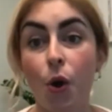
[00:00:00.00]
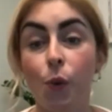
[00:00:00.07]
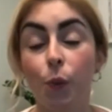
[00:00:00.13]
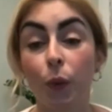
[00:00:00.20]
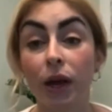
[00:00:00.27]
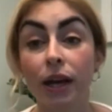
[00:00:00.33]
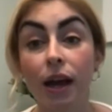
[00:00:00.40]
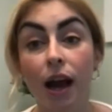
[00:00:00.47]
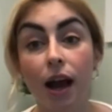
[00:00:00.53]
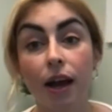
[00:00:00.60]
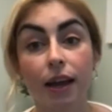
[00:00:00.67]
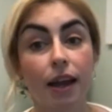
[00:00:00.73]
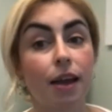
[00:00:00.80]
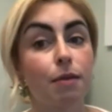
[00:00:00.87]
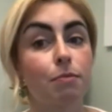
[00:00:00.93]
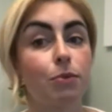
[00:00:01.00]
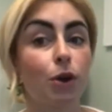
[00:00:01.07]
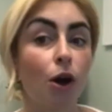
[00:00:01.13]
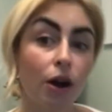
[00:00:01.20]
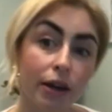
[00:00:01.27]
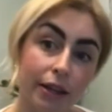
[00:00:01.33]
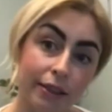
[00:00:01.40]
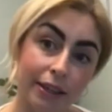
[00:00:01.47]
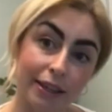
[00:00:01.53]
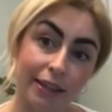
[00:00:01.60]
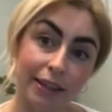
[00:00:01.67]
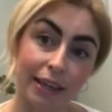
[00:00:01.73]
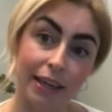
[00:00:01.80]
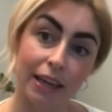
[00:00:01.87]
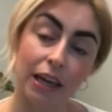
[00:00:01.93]
When I am not in the
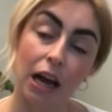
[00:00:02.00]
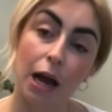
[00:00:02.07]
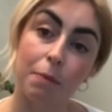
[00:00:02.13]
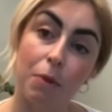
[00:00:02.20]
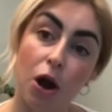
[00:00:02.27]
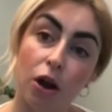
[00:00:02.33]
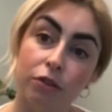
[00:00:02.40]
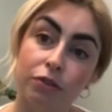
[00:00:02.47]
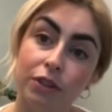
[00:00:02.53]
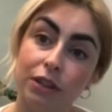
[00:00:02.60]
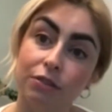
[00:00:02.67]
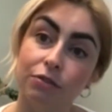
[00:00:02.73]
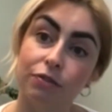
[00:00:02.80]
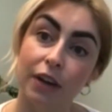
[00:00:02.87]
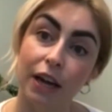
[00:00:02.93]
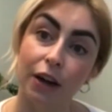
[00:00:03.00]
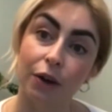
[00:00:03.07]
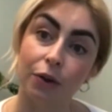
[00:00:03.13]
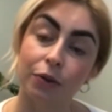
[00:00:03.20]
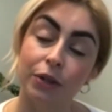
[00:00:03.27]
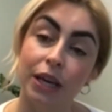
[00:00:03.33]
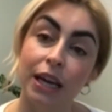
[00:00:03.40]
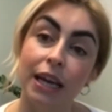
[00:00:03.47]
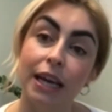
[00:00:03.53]
clinic, I'm often found